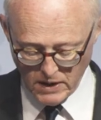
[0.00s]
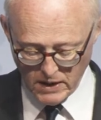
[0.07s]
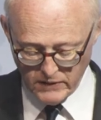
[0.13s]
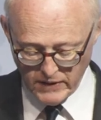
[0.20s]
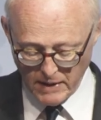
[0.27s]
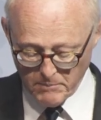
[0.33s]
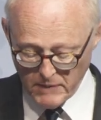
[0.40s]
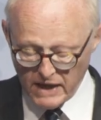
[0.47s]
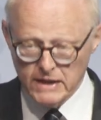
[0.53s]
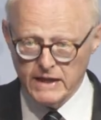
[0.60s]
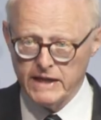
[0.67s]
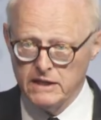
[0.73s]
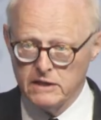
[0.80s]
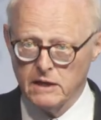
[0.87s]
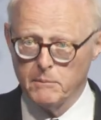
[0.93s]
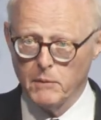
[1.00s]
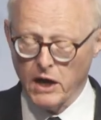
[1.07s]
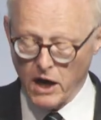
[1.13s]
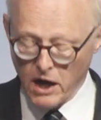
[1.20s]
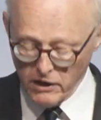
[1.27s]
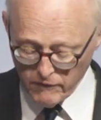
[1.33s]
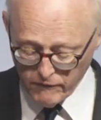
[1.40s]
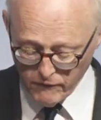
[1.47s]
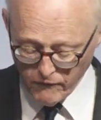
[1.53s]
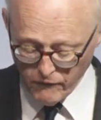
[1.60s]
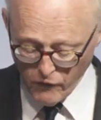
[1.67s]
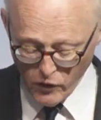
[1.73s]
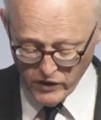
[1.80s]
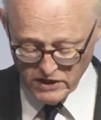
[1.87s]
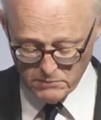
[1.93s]
That may lead them
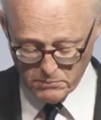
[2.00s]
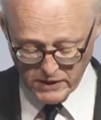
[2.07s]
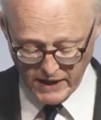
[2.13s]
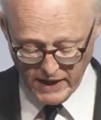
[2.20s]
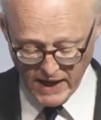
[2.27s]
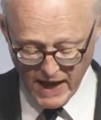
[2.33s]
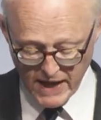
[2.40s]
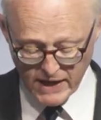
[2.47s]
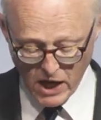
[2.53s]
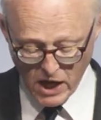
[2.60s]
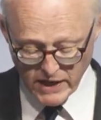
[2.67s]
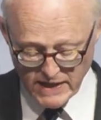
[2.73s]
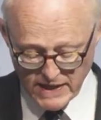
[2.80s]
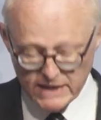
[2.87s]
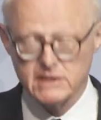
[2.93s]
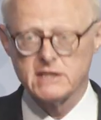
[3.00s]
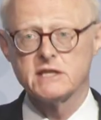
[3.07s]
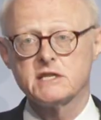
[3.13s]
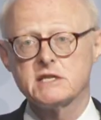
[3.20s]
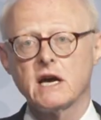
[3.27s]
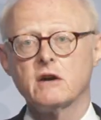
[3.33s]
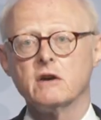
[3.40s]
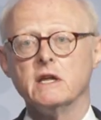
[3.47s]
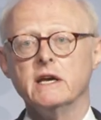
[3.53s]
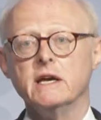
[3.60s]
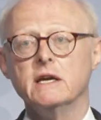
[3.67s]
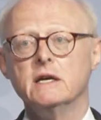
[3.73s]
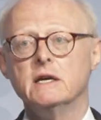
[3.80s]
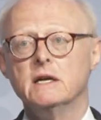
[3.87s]
unavoidably and unnecessarily